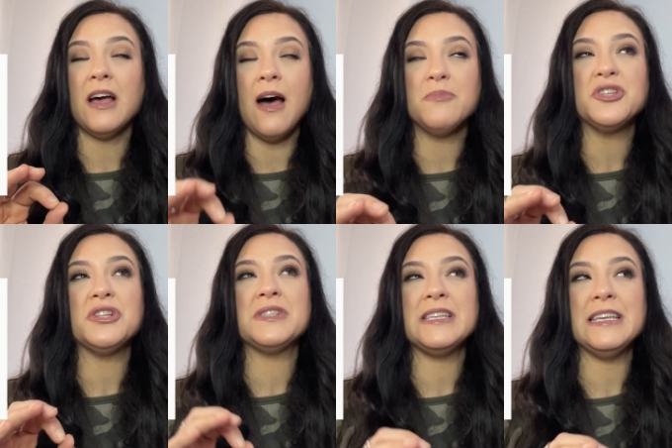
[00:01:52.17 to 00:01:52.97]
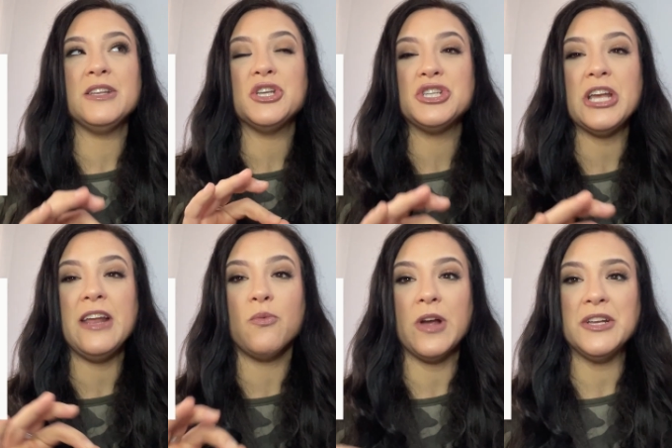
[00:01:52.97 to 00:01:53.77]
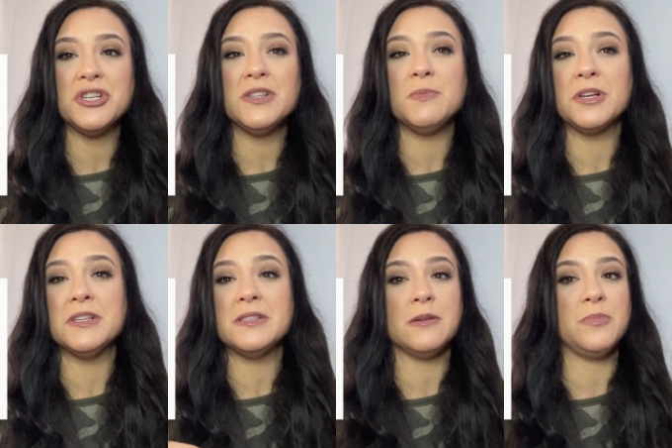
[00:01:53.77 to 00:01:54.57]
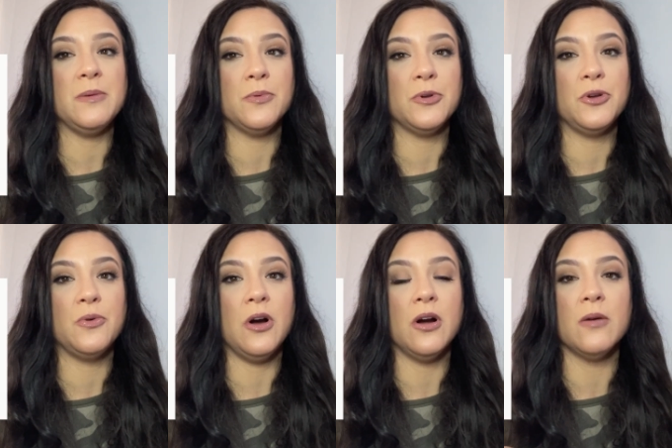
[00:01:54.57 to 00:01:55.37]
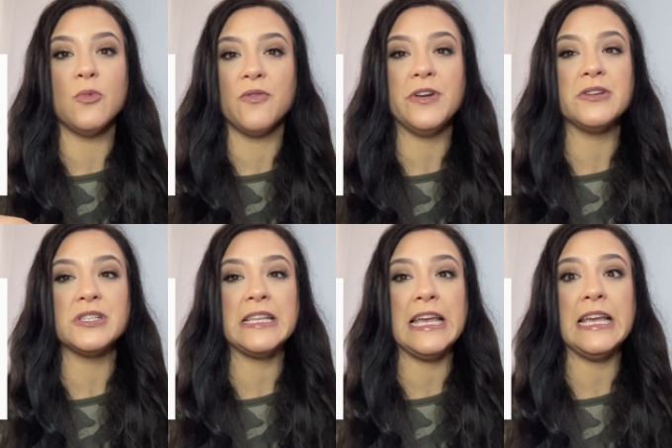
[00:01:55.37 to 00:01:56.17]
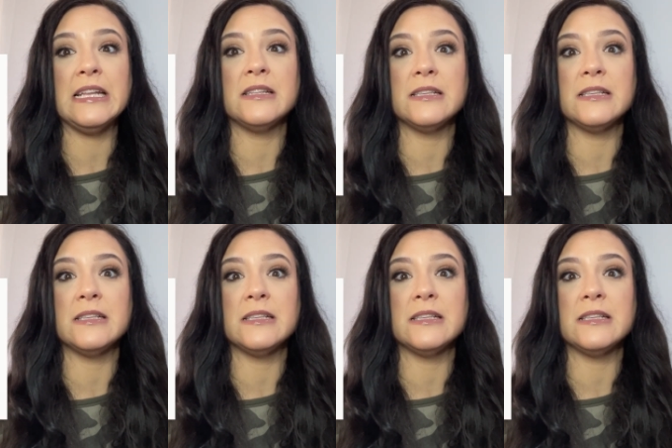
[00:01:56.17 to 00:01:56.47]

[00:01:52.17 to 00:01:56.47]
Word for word: options in shade ranges because some people who are more fair skinned,